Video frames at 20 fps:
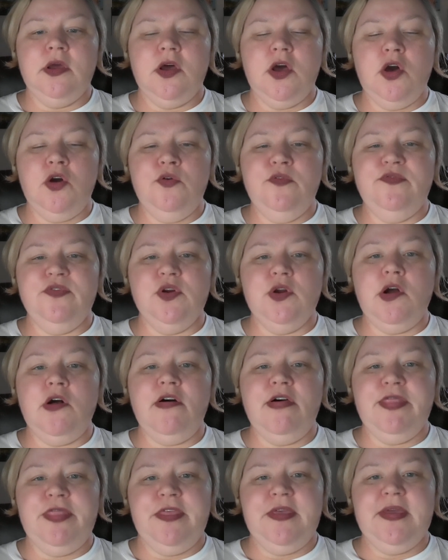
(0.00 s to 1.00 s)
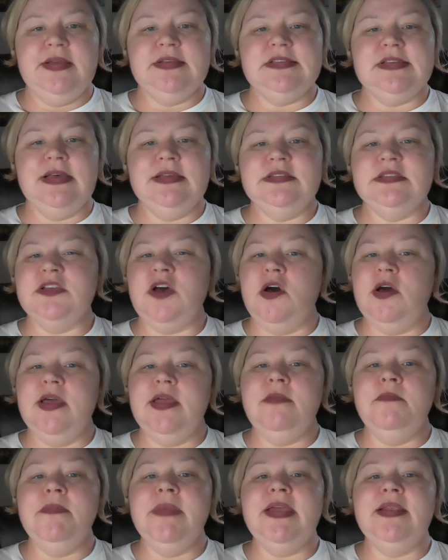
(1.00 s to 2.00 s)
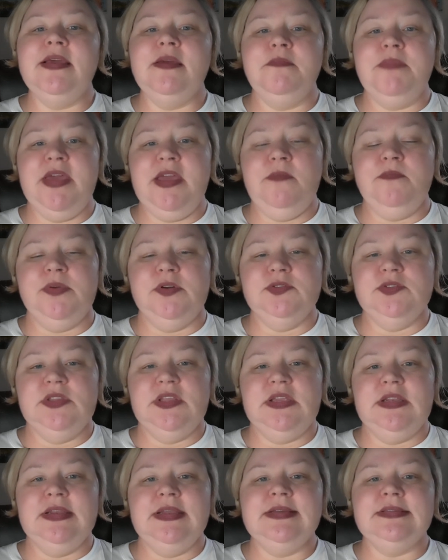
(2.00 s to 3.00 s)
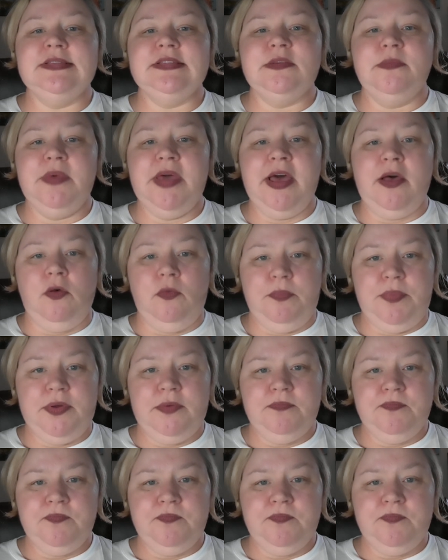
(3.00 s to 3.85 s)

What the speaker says: overall things I saw in many papers that need some help.